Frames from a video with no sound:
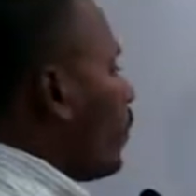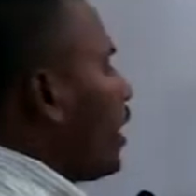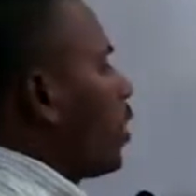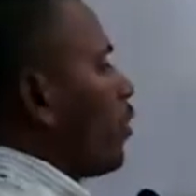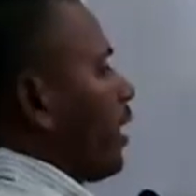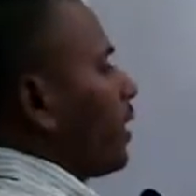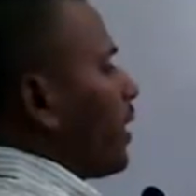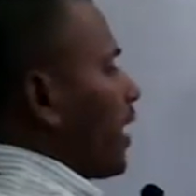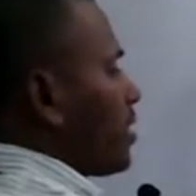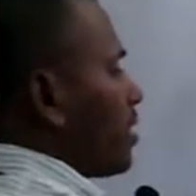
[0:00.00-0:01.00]
we need to take
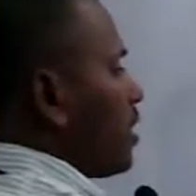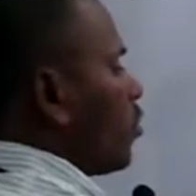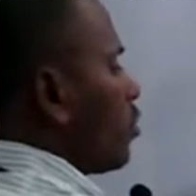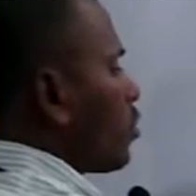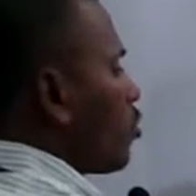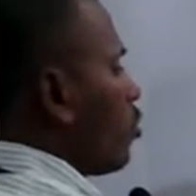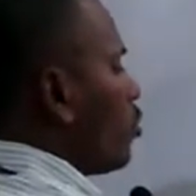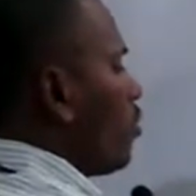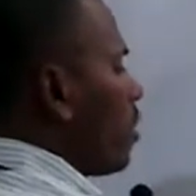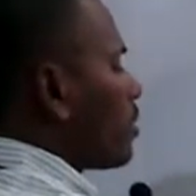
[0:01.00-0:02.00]
that x is equals
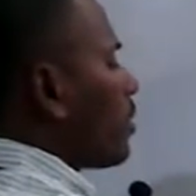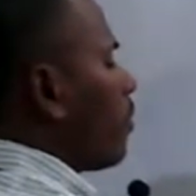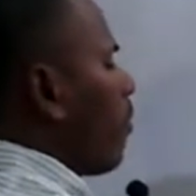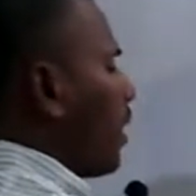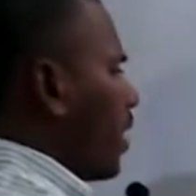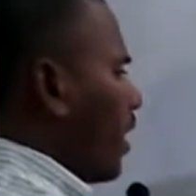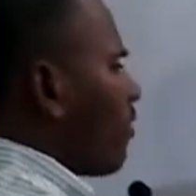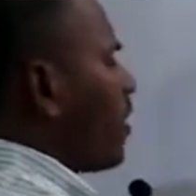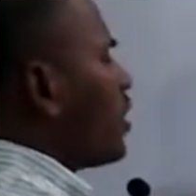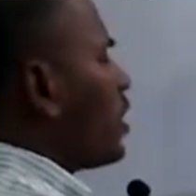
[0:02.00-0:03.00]
to some
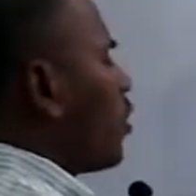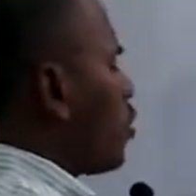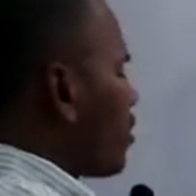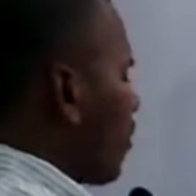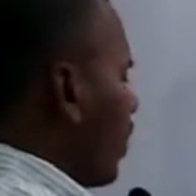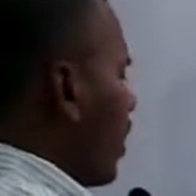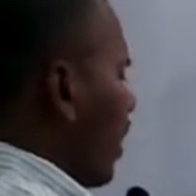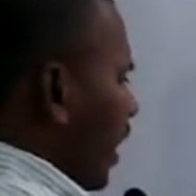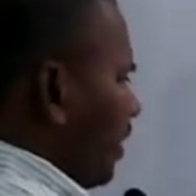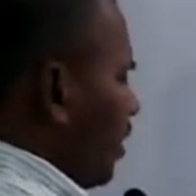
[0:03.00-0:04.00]
1k, y is equals some
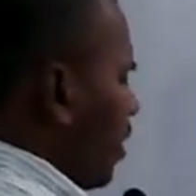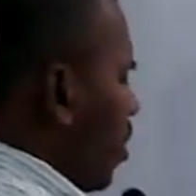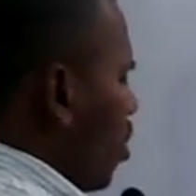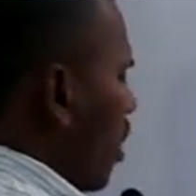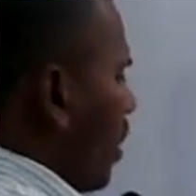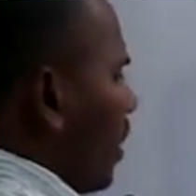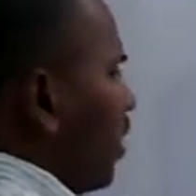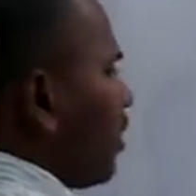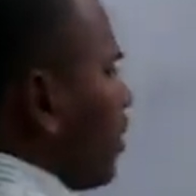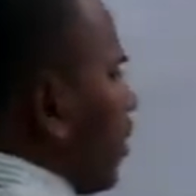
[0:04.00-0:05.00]
5k like that. Okay,
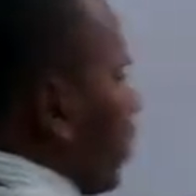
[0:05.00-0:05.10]
10,